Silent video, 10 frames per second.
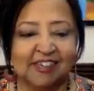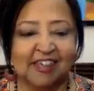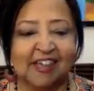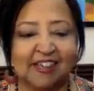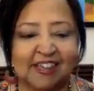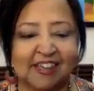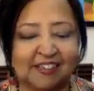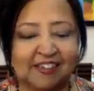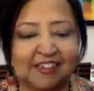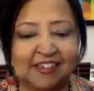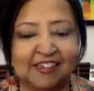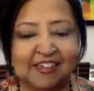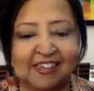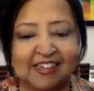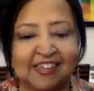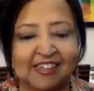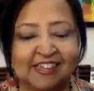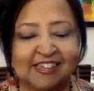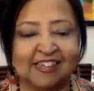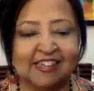Hi, Kathleen.
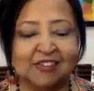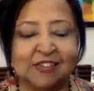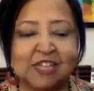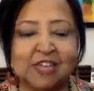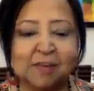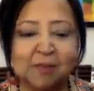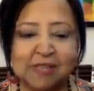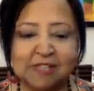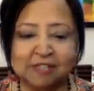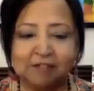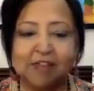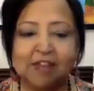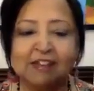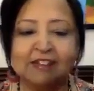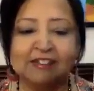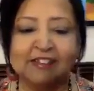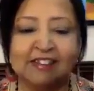You still in Pennsylvania?